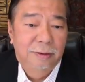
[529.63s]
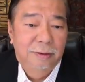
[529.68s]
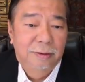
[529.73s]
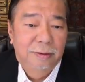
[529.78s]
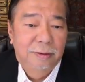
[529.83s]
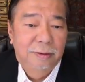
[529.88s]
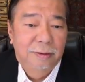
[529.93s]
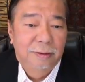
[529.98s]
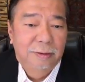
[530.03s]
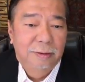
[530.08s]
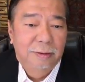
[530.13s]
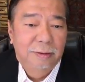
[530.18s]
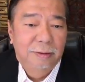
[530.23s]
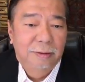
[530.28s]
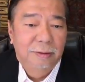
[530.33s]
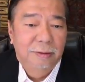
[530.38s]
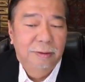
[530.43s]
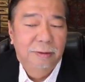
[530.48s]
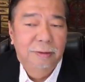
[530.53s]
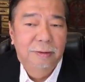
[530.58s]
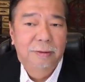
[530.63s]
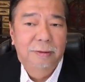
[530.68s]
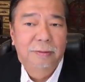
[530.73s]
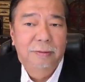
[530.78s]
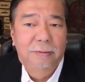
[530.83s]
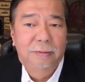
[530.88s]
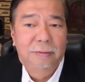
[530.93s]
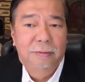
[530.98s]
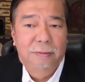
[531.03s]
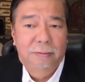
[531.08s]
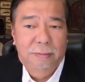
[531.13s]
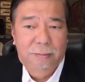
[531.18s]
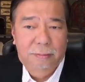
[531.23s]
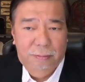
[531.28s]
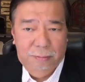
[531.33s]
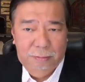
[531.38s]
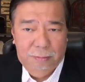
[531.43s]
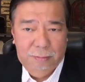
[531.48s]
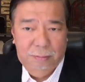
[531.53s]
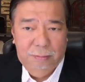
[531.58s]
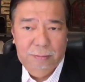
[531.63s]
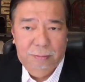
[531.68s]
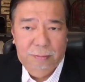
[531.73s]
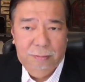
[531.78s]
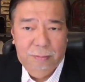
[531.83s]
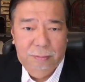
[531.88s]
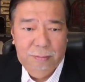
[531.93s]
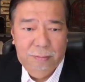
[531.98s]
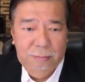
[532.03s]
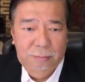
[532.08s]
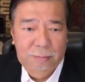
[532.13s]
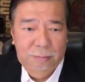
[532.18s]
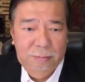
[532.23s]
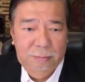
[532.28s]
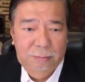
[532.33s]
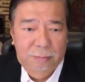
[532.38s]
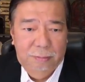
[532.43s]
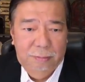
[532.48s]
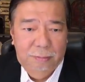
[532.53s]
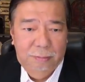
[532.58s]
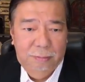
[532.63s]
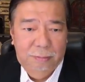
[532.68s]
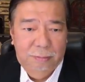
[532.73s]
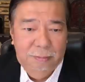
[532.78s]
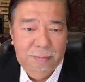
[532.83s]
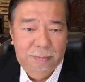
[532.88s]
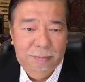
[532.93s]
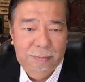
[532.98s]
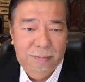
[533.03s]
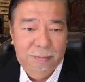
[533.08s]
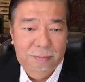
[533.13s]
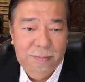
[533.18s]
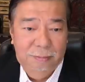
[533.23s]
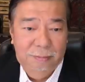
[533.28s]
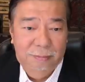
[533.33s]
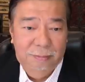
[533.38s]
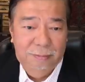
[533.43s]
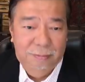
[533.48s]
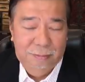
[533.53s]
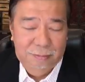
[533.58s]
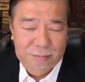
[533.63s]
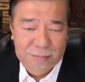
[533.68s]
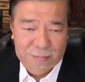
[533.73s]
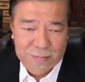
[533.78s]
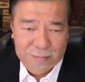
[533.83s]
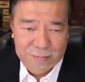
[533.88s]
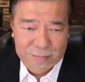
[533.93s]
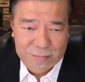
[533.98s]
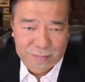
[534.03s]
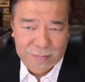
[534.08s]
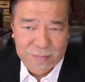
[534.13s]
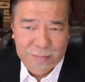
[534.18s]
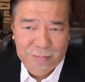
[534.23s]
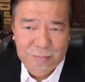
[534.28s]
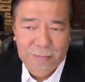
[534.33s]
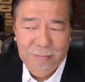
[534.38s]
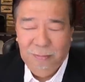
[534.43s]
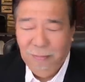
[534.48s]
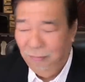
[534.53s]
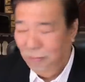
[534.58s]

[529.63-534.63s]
The person shown says nothing.